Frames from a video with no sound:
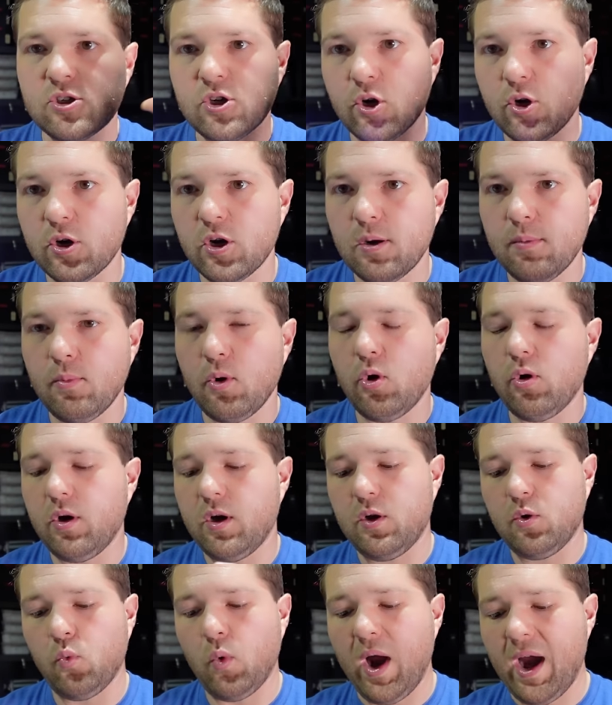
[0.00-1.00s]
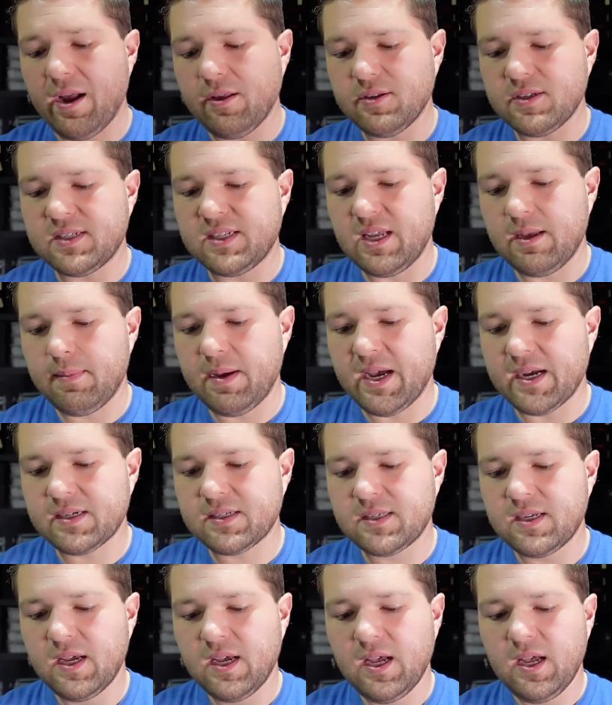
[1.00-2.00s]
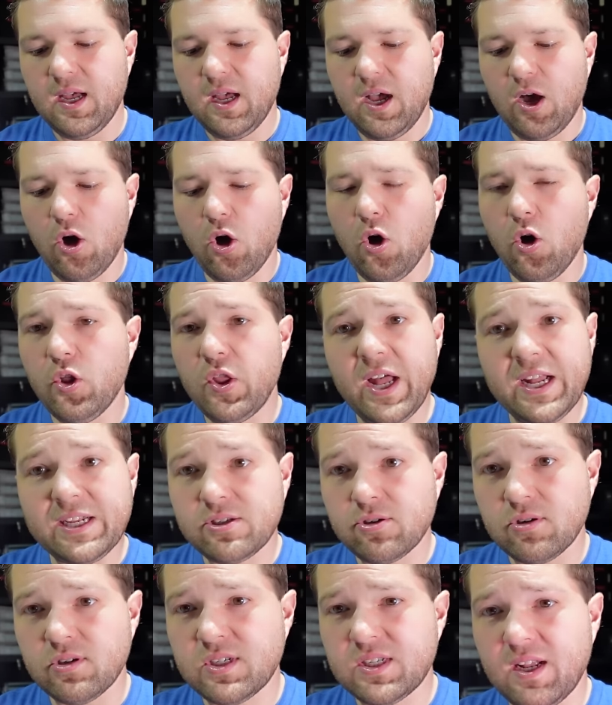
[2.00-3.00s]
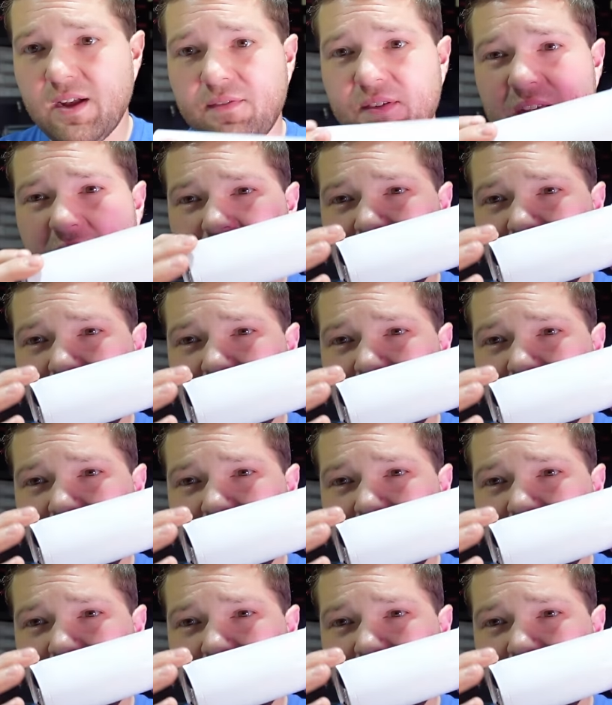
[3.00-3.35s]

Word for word: turn them on, wireless DMX, all that sort of stuff.